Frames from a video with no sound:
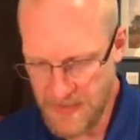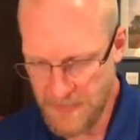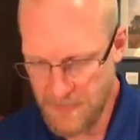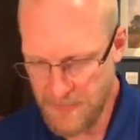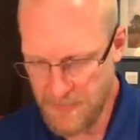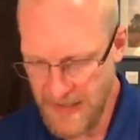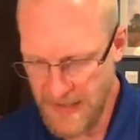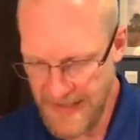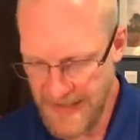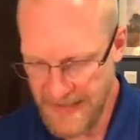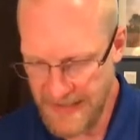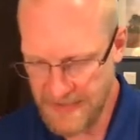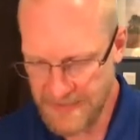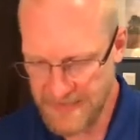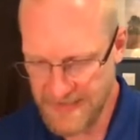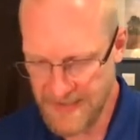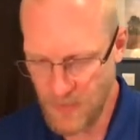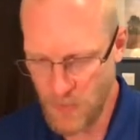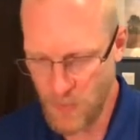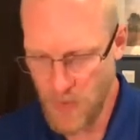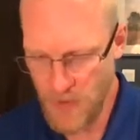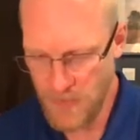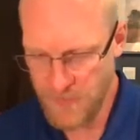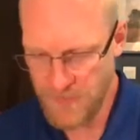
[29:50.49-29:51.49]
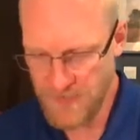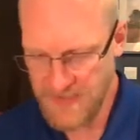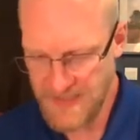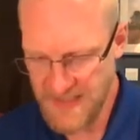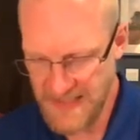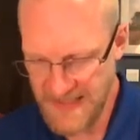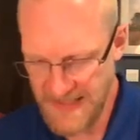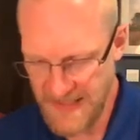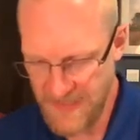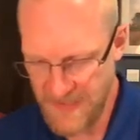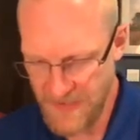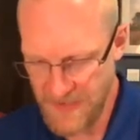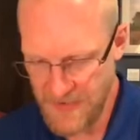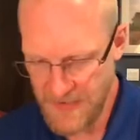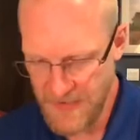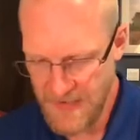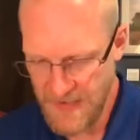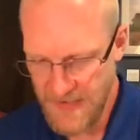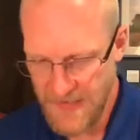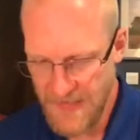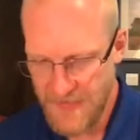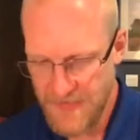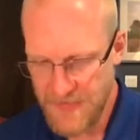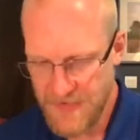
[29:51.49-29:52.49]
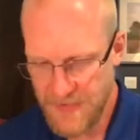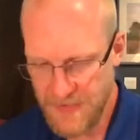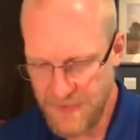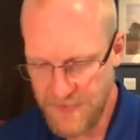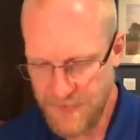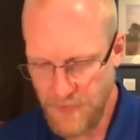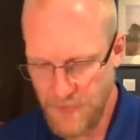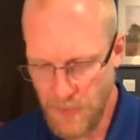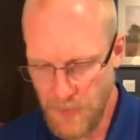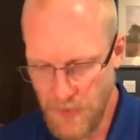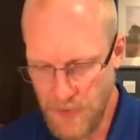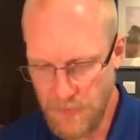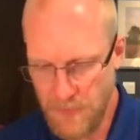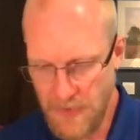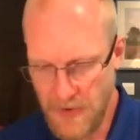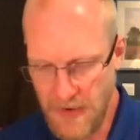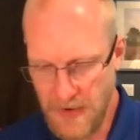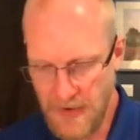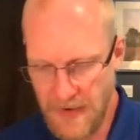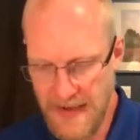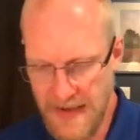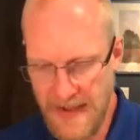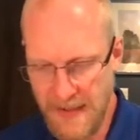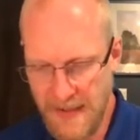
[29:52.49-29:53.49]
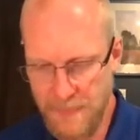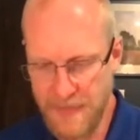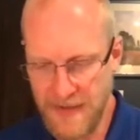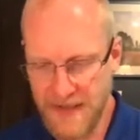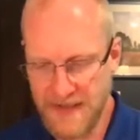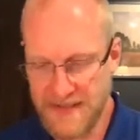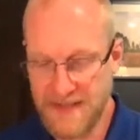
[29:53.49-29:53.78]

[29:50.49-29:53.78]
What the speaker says: compiled and woven together to form our epic.